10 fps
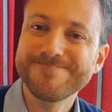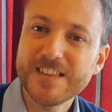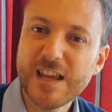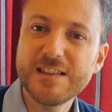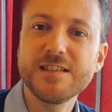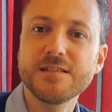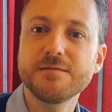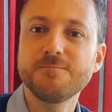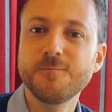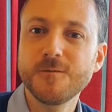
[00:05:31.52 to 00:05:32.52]
It is
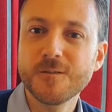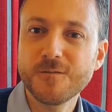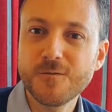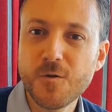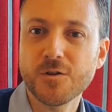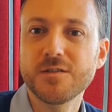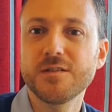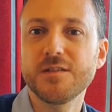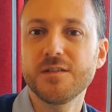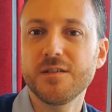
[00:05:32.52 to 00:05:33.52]
not
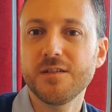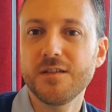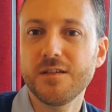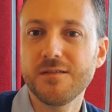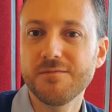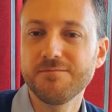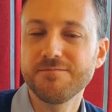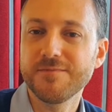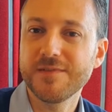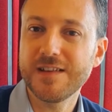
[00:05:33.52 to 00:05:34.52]

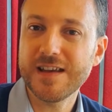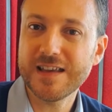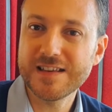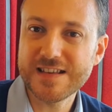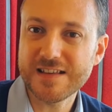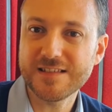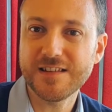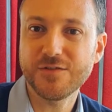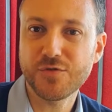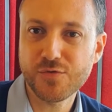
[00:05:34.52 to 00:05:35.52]

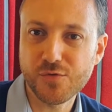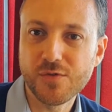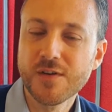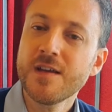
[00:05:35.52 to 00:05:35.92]
exactly true,